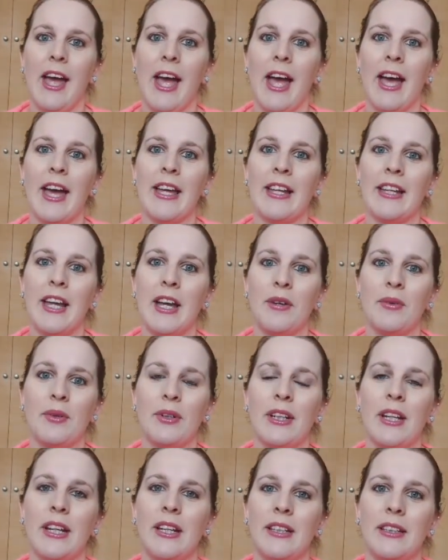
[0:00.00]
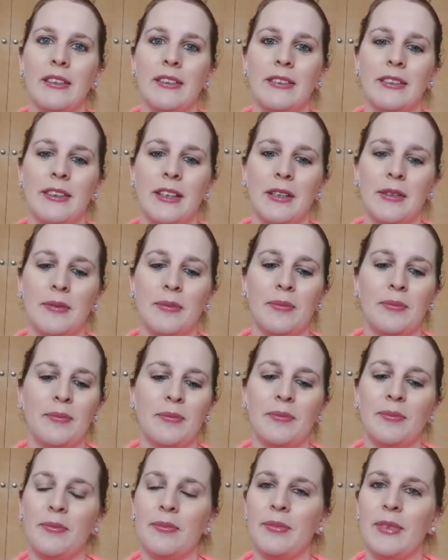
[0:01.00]
and I wanted some
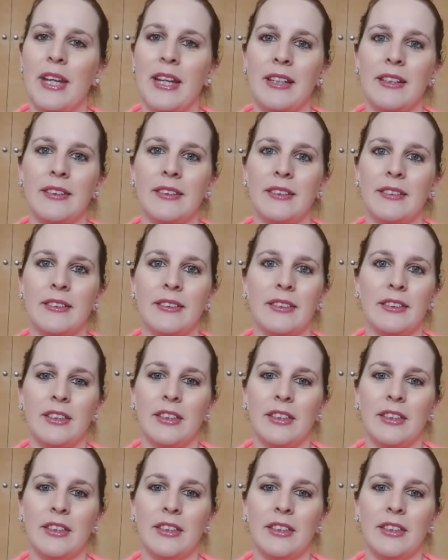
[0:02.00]
nails